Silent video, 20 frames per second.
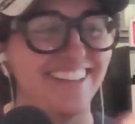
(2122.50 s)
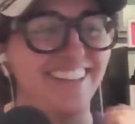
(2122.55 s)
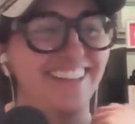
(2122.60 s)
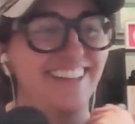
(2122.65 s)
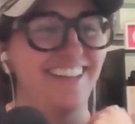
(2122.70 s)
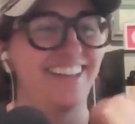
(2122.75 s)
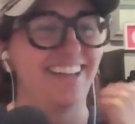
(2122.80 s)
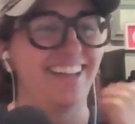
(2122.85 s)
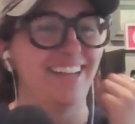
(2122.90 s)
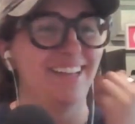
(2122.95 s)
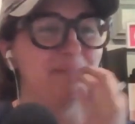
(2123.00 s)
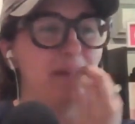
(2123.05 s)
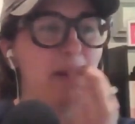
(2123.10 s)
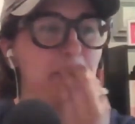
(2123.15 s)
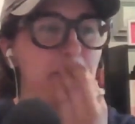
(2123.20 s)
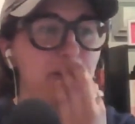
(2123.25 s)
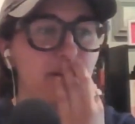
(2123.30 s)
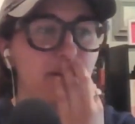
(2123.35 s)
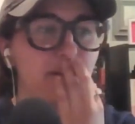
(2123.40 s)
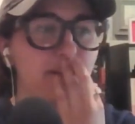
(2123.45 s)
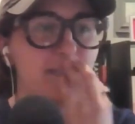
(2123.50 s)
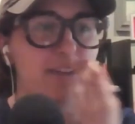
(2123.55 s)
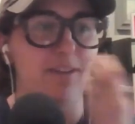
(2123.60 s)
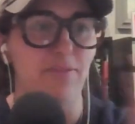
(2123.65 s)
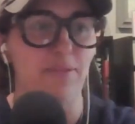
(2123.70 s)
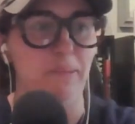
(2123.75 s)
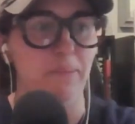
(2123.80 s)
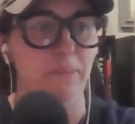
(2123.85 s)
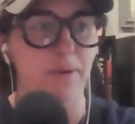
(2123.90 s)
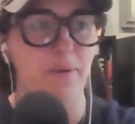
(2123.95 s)
I'm gonna
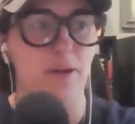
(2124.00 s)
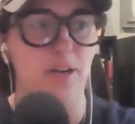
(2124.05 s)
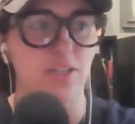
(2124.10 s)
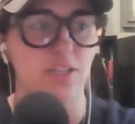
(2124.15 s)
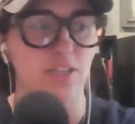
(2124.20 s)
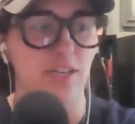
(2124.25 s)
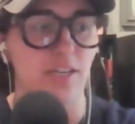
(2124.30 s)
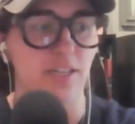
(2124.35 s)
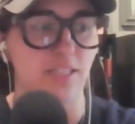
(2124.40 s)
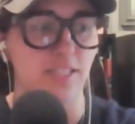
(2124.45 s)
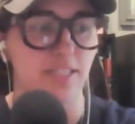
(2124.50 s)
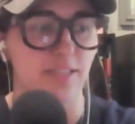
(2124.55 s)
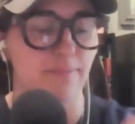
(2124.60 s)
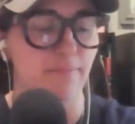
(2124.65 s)
definitely be watching some